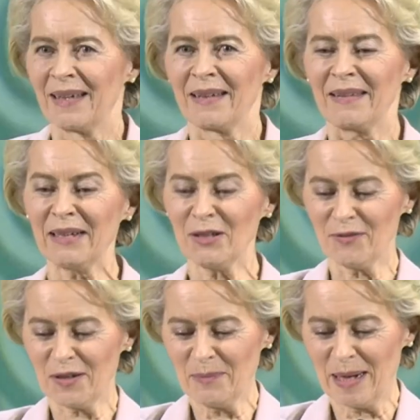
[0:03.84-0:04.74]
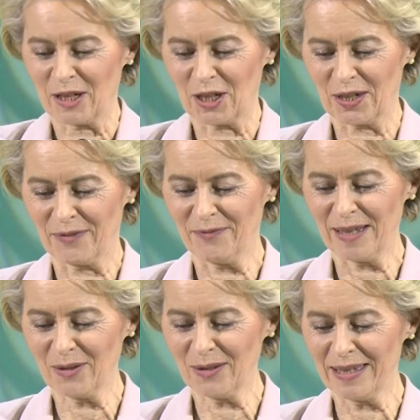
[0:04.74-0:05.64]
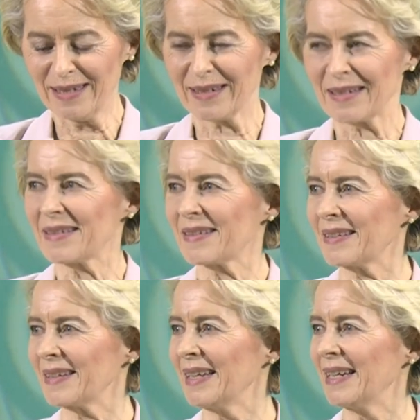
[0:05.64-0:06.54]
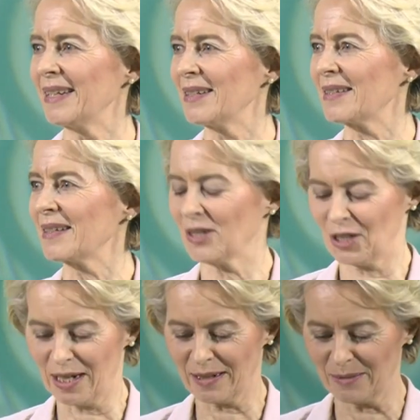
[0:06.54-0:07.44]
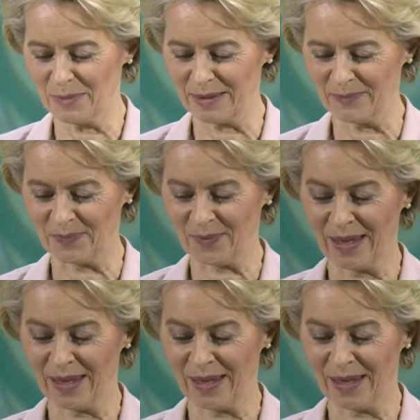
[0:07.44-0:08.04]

Thank you very much. Fellow leaders, ladies and gentlemen,